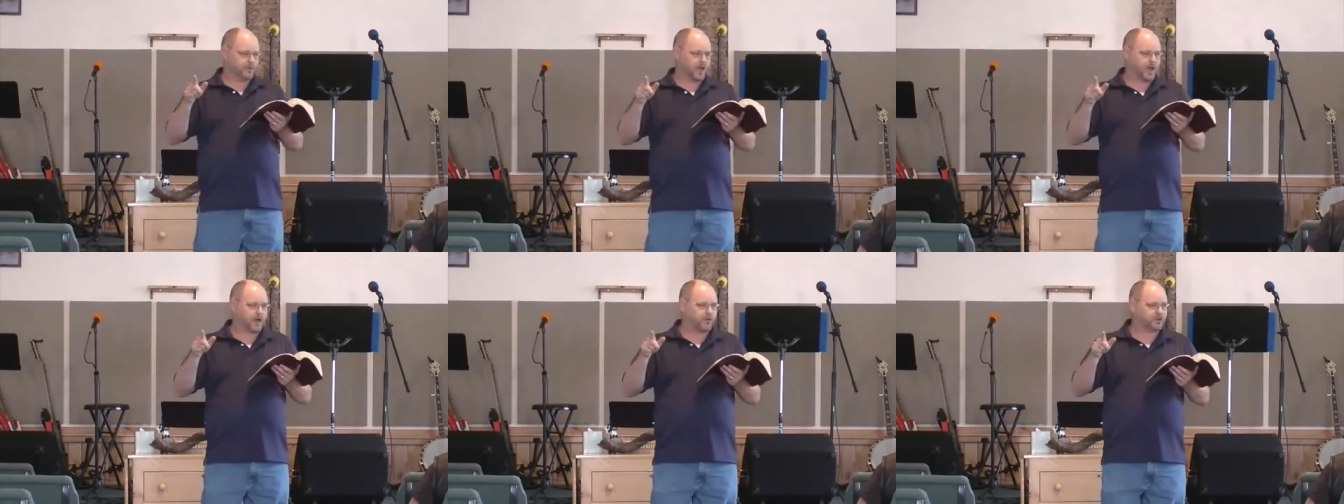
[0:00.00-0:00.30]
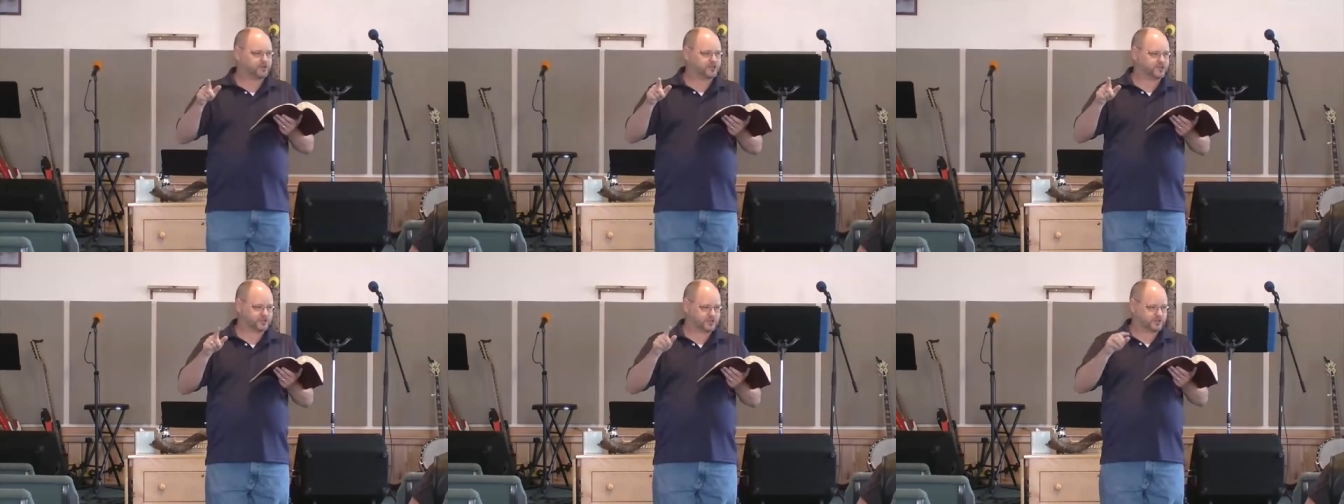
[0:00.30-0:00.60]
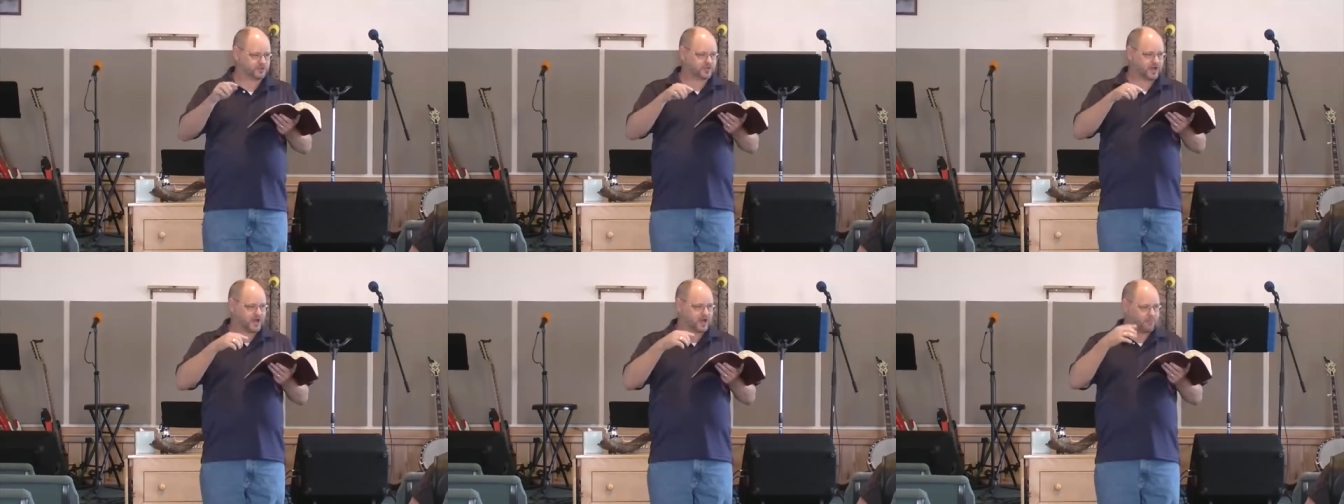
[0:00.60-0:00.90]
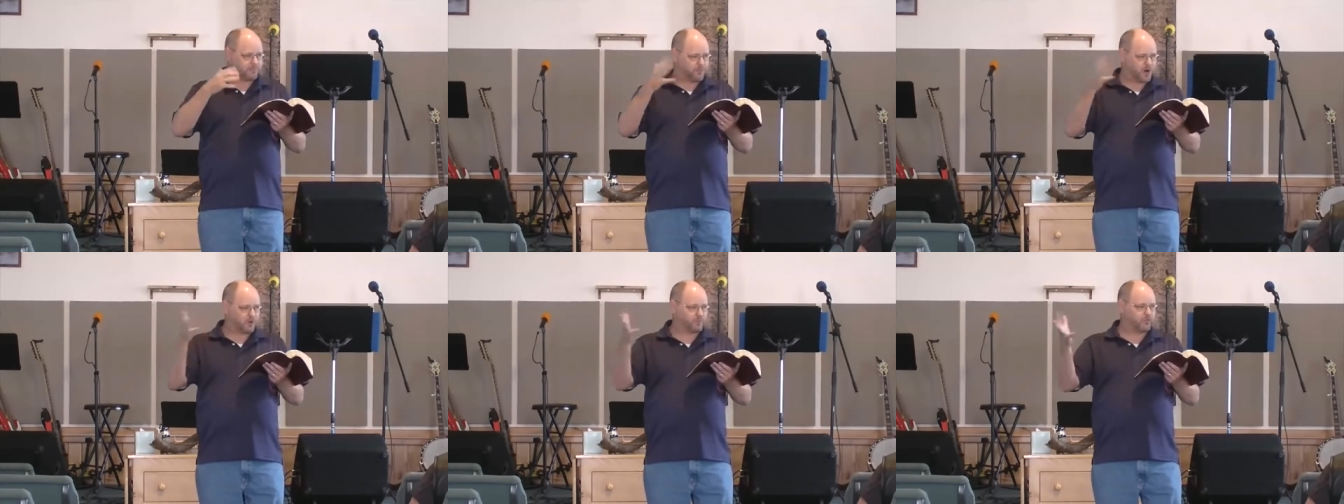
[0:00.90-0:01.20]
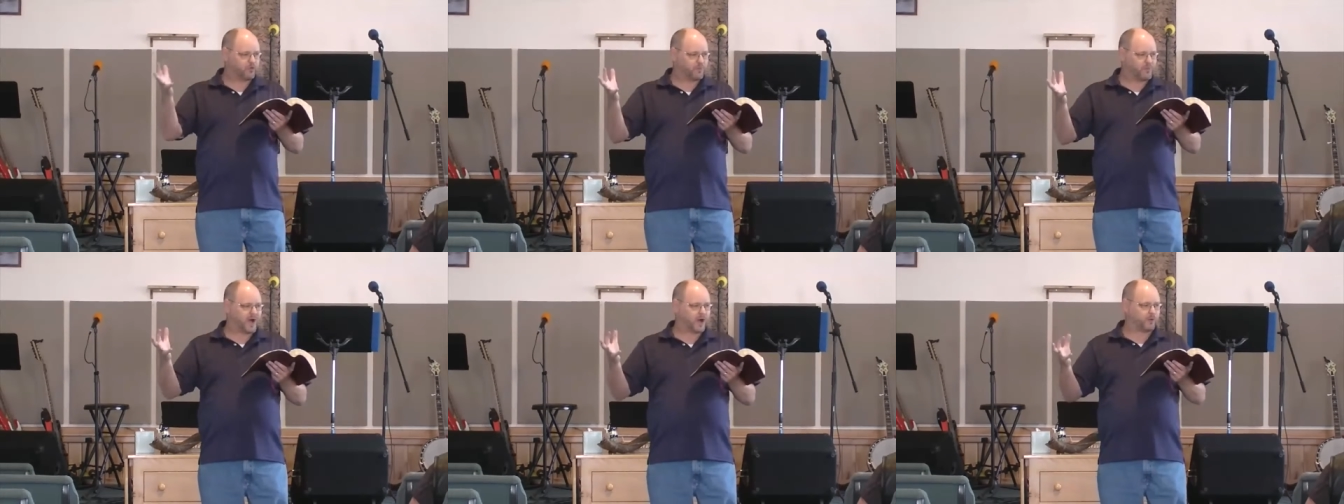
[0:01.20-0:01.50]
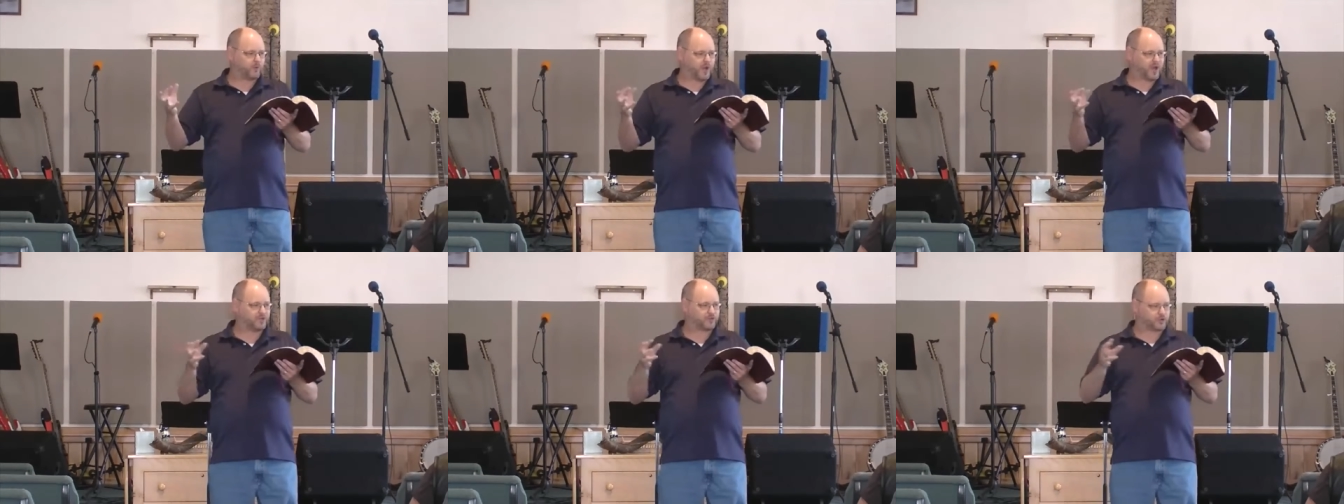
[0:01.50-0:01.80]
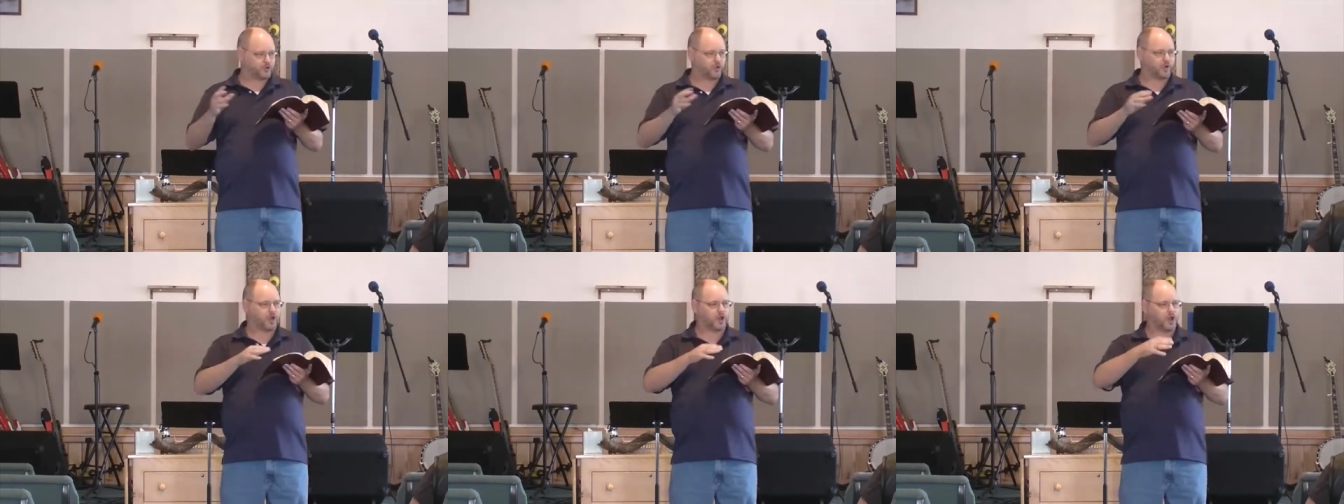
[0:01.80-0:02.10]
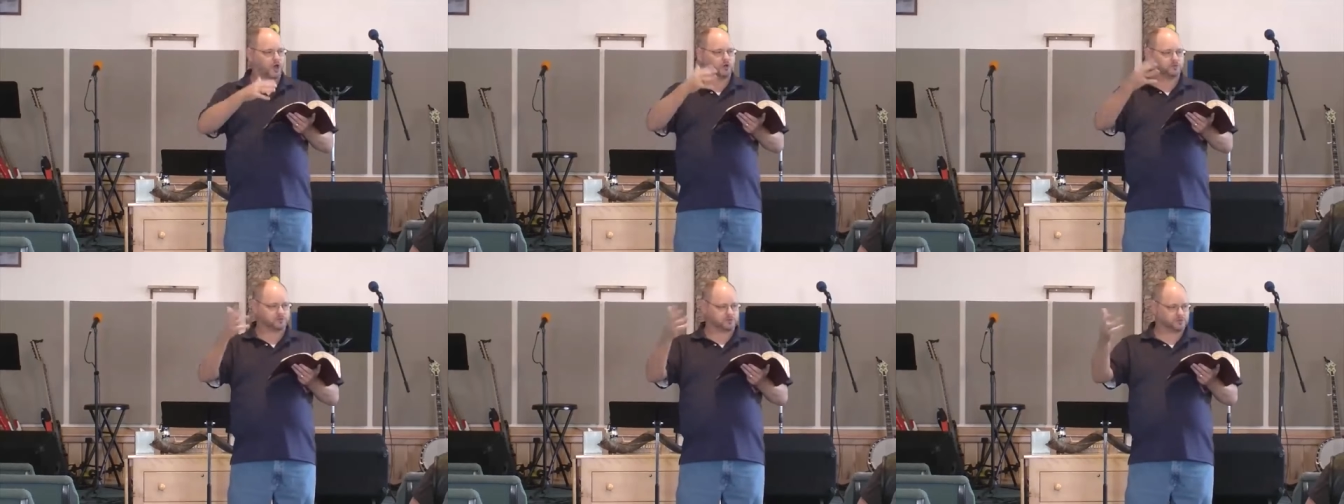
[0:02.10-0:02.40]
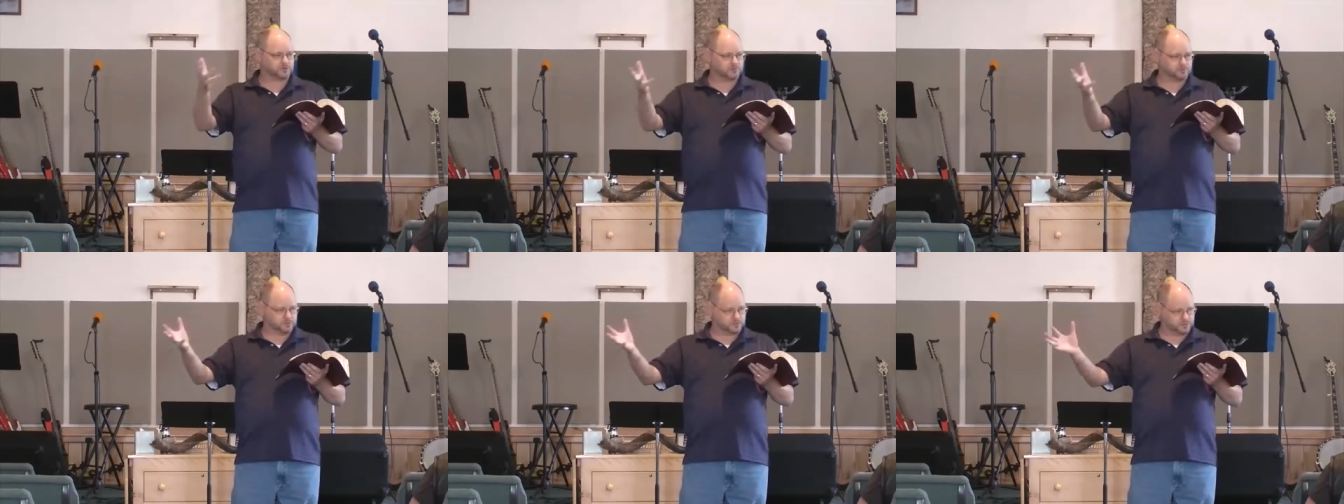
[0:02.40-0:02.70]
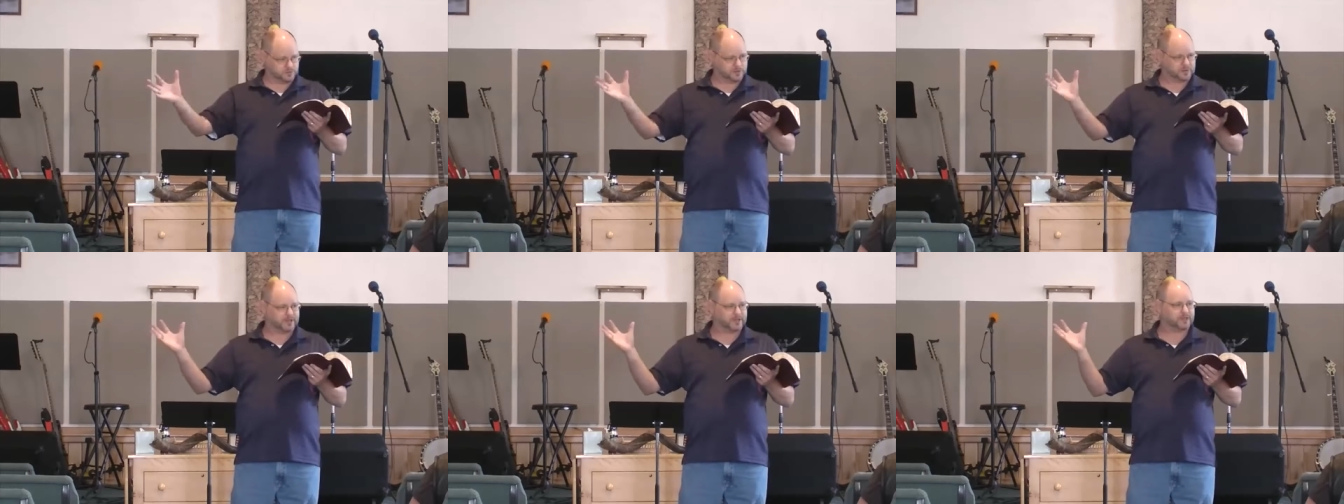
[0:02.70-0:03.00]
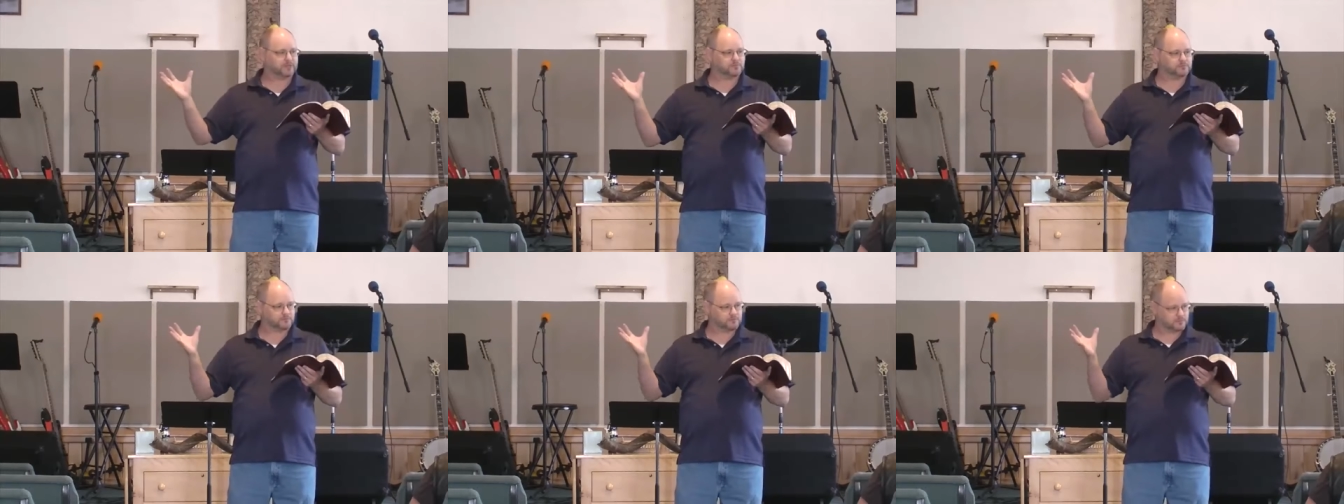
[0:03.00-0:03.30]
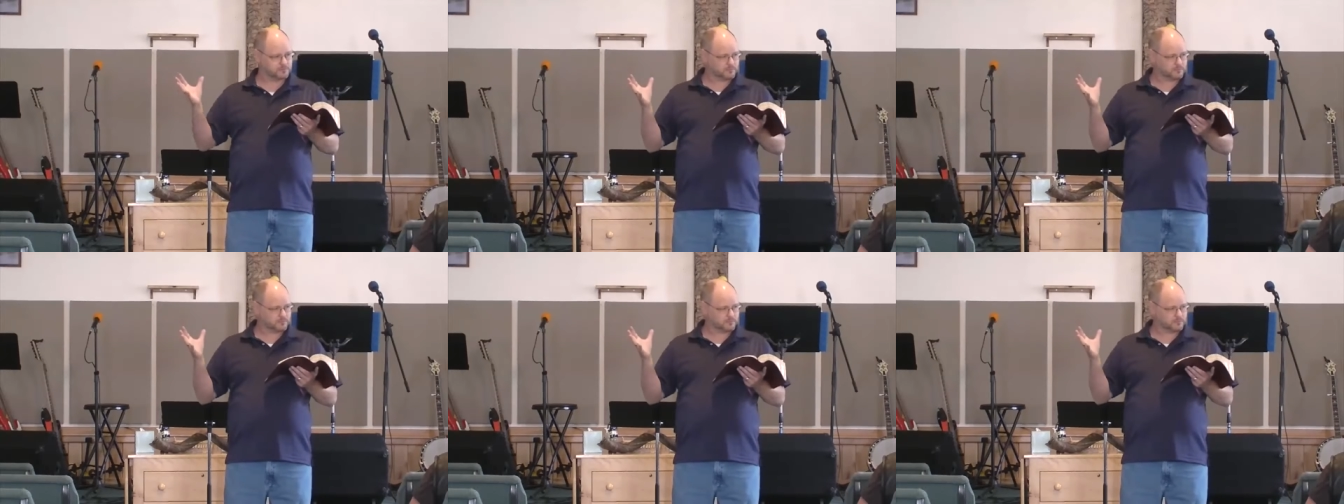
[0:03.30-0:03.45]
I would just kind of mumble my way through hello mm-hmm.